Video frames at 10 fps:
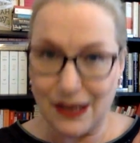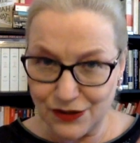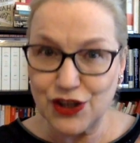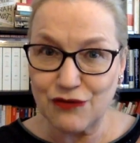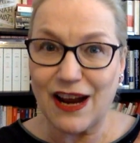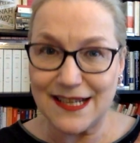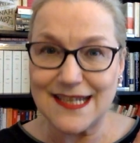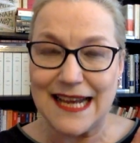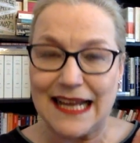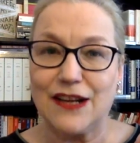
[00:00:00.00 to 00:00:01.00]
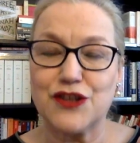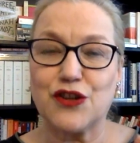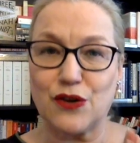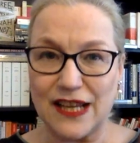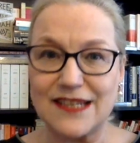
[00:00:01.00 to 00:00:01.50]
she writes in English,
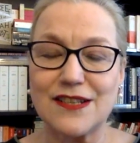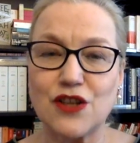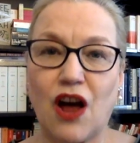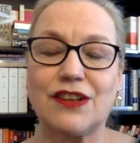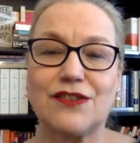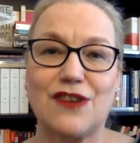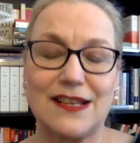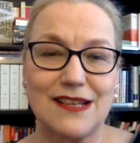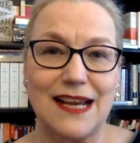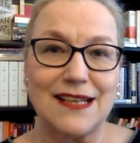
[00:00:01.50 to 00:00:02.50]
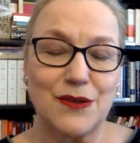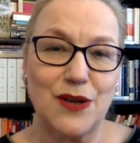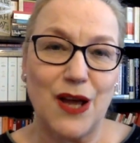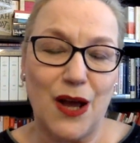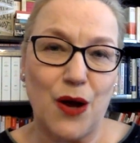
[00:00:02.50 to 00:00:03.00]
so this is not a translated
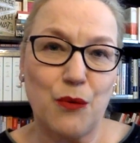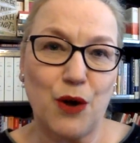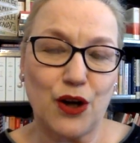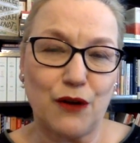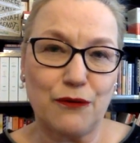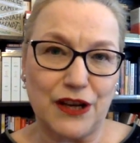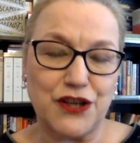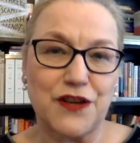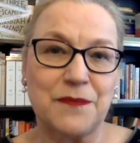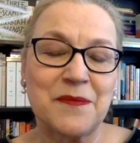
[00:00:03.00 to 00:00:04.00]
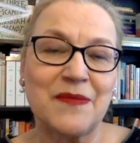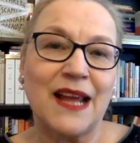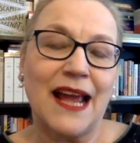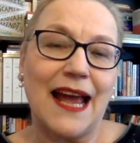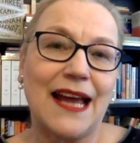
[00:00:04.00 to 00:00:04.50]
work of fiction.
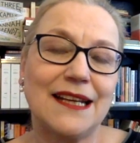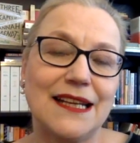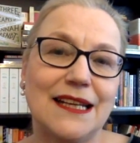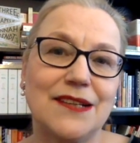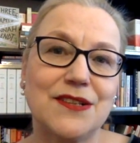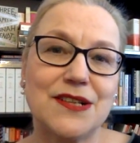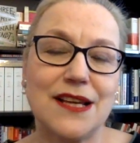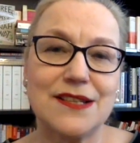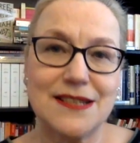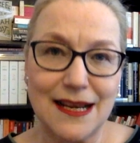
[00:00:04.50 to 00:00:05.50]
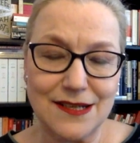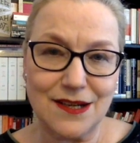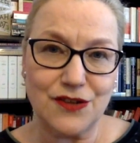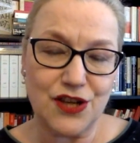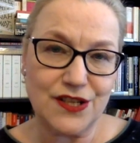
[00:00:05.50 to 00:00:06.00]
And it's uh,
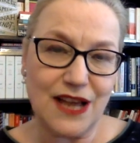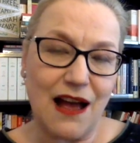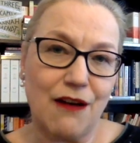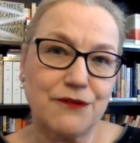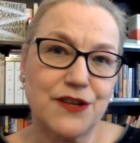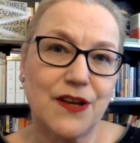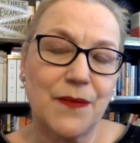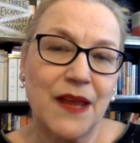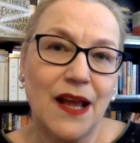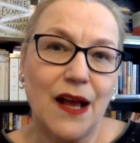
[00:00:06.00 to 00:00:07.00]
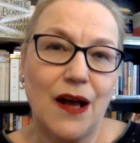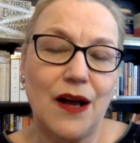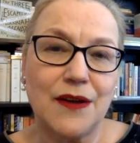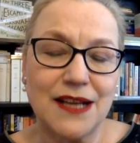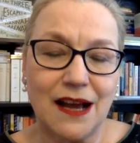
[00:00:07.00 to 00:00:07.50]
set just after
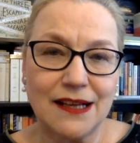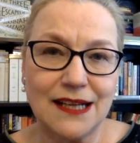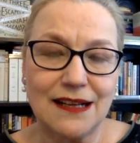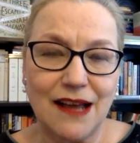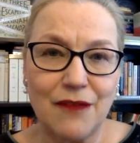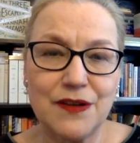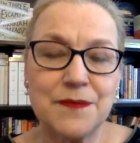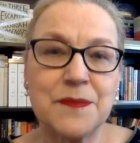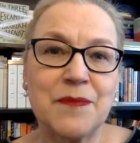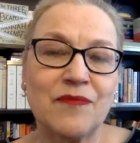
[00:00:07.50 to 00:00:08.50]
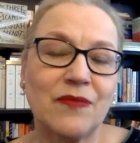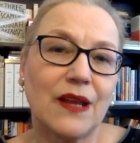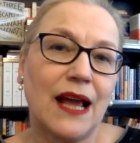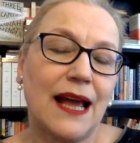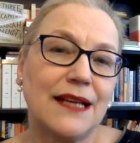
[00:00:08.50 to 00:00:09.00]
uh, 9 uh, 11
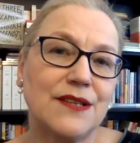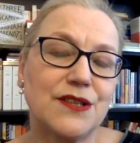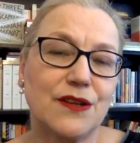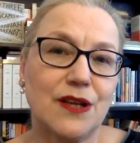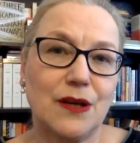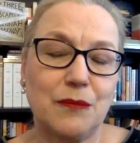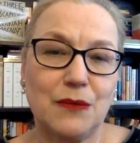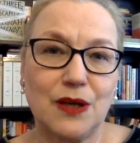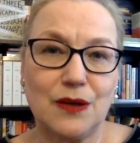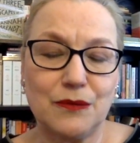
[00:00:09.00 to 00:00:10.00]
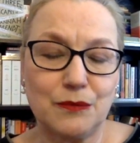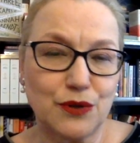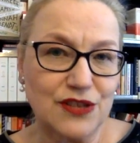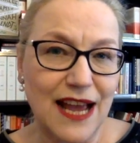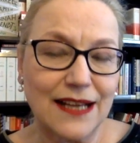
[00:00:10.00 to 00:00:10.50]
and the uh,
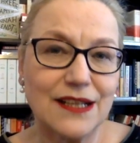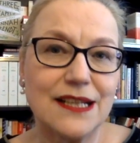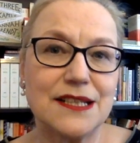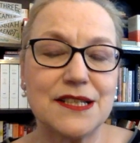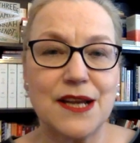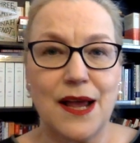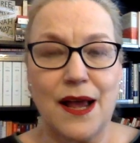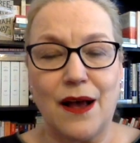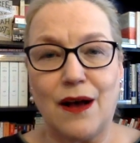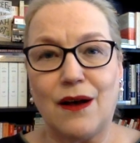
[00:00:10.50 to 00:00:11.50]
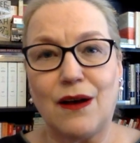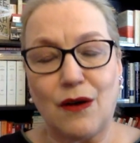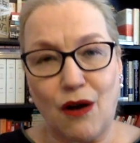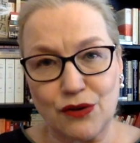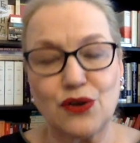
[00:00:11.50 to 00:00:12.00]
protagonist, uh,
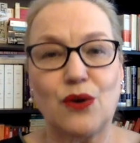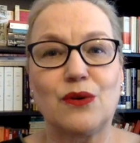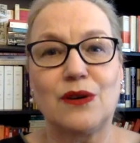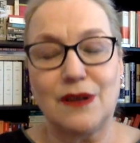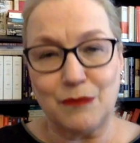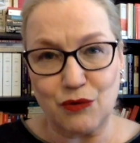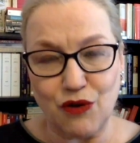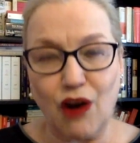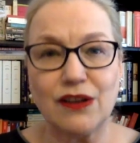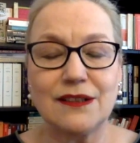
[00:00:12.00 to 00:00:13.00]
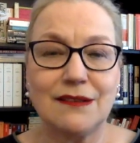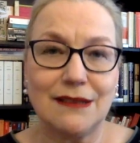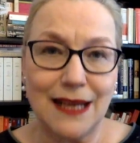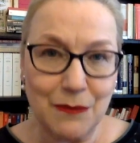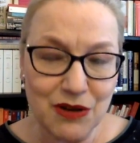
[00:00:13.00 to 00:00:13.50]
also a Moroccan
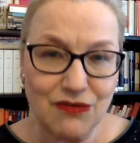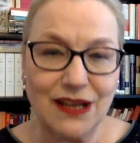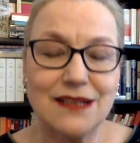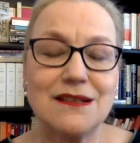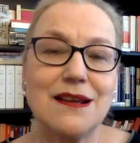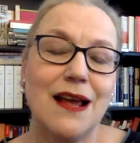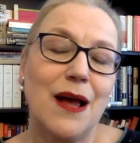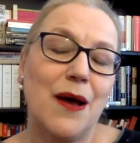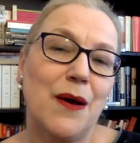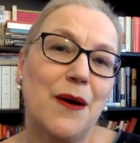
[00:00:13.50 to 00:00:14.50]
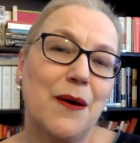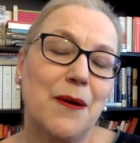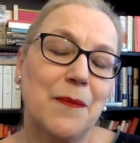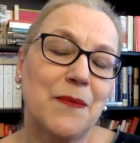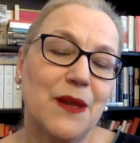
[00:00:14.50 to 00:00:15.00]
immigrant,
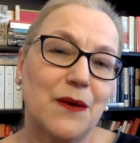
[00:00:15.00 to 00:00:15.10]
um,